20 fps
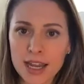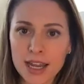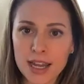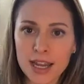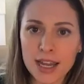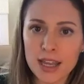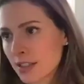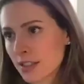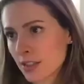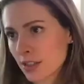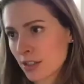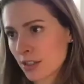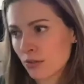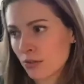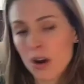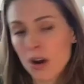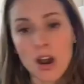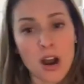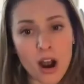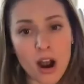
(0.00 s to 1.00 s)
leads
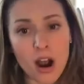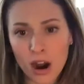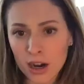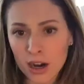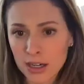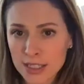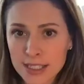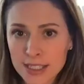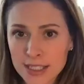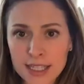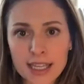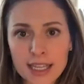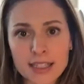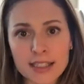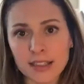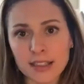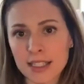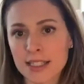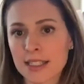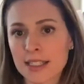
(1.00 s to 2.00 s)
to heart disease.
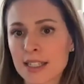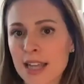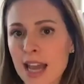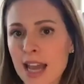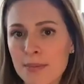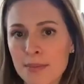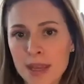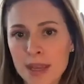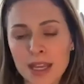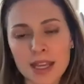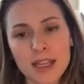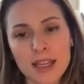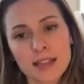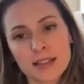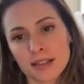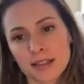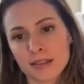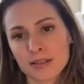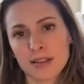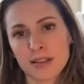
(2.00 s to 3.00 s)
It leads to
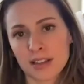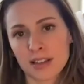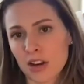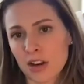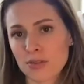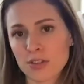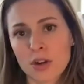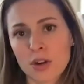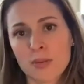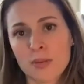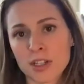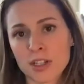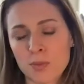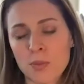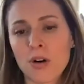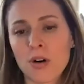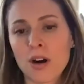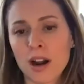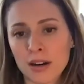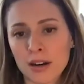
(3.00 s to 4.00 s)
diabetes and, you know, so much
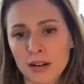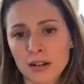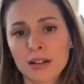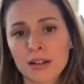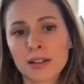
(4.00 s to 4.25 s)
more.